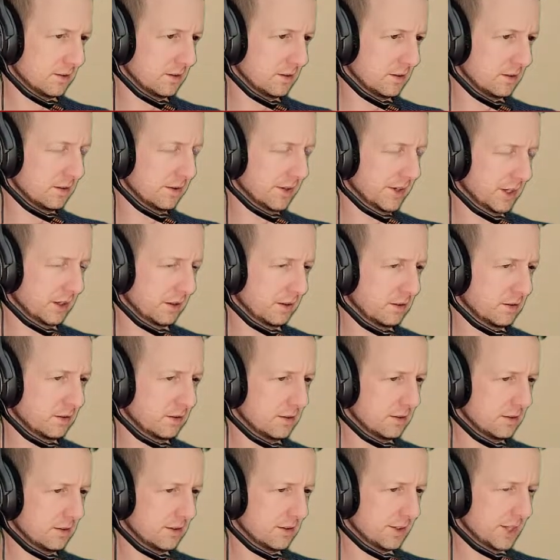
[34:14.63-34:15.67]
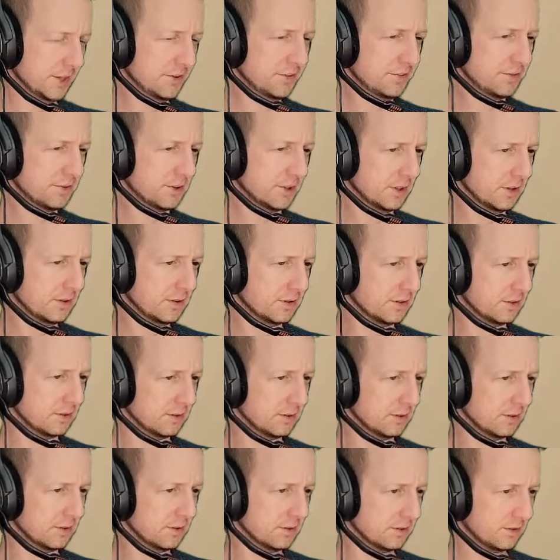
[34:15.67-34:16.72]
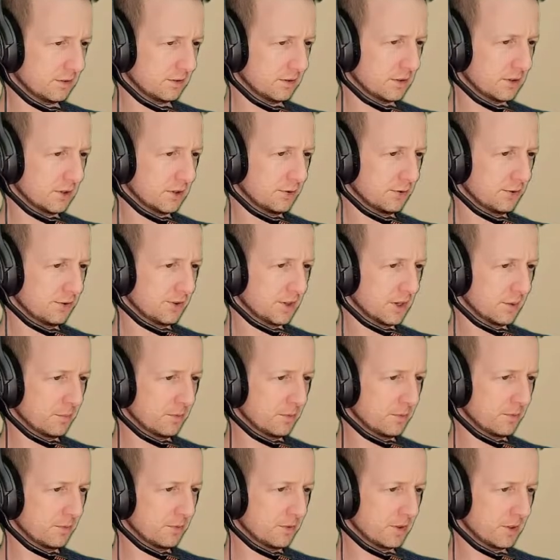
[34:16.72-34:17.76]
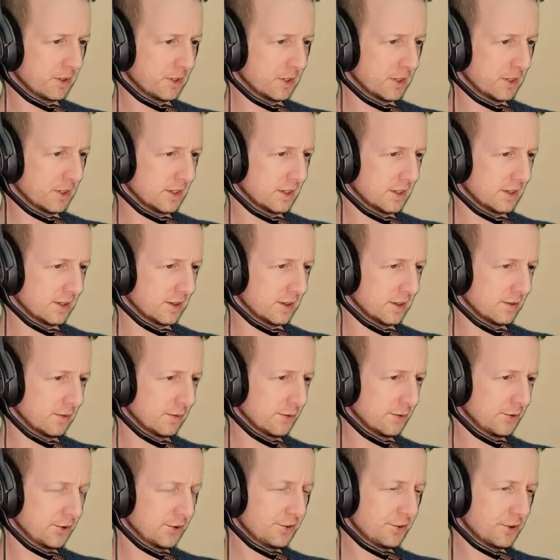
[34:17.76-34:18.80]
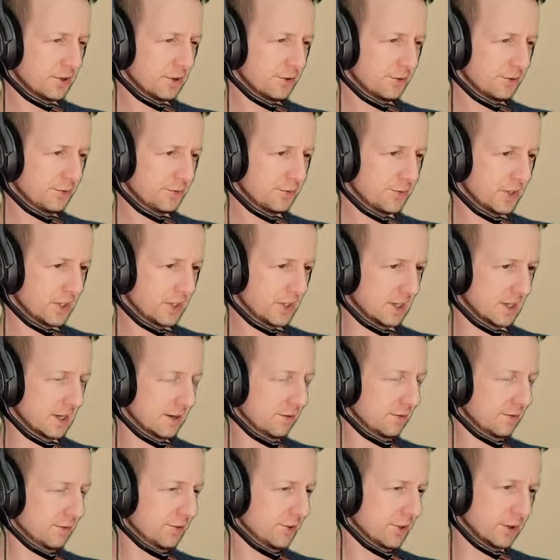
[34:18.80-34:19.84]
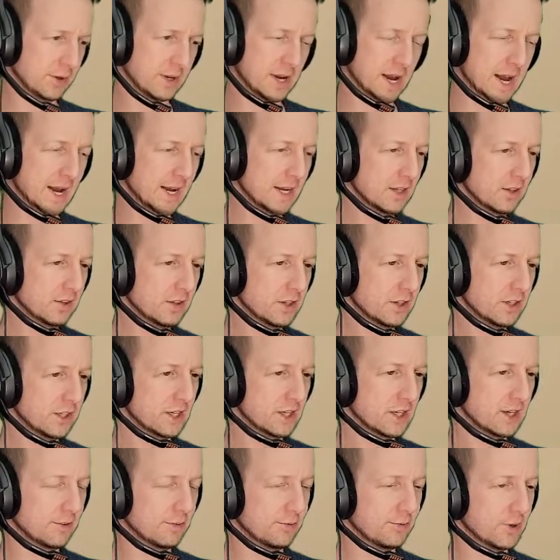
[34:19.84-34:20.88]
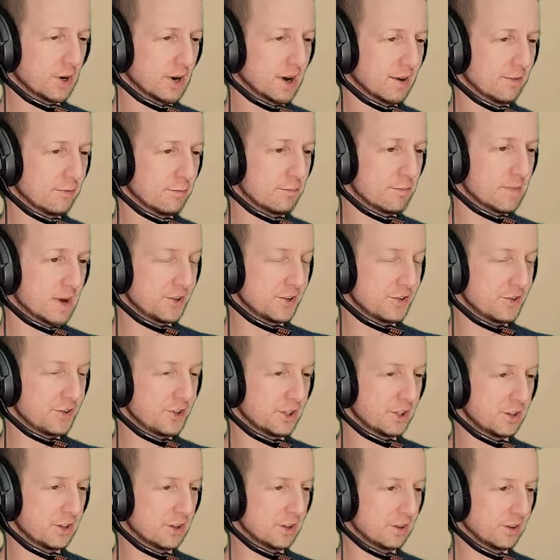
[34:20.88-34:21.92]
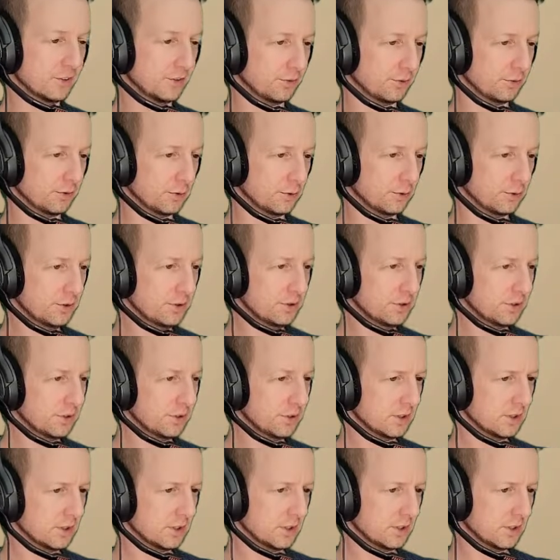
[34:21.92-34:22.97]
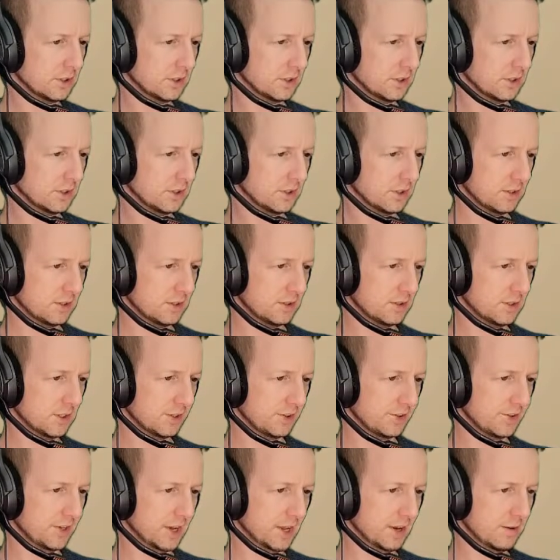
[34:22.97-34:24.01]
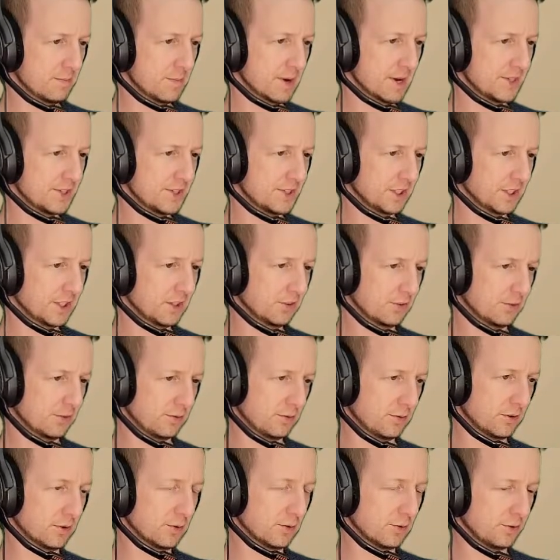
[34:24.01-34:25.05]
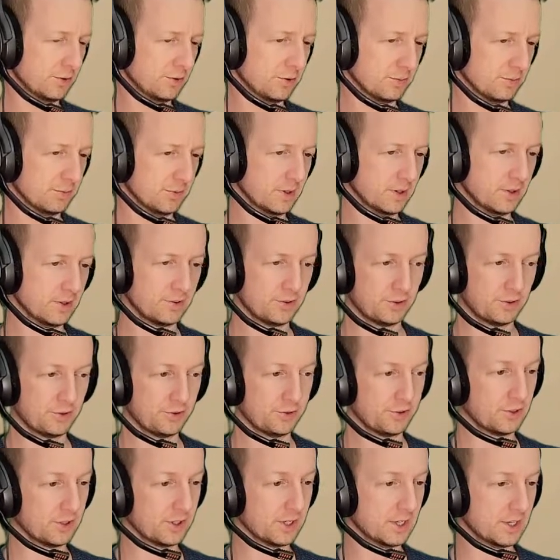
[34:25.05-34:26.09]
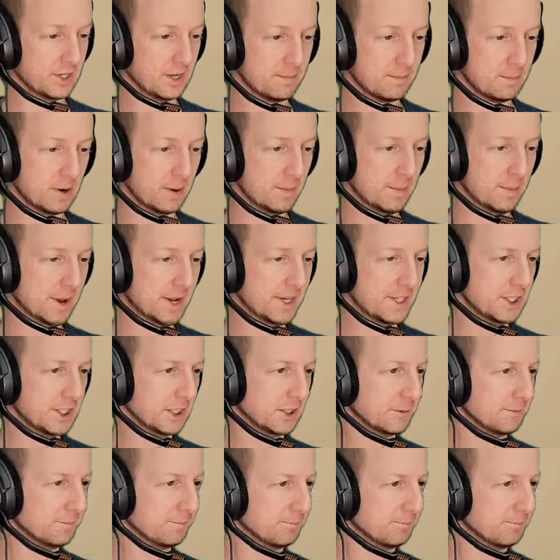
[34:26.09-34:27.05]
Wow, that's really good. Cold damage. Resist cold 5 is okay. DR5 magic is good. DR10 magic is awesome as long as you're not getting hit by magic.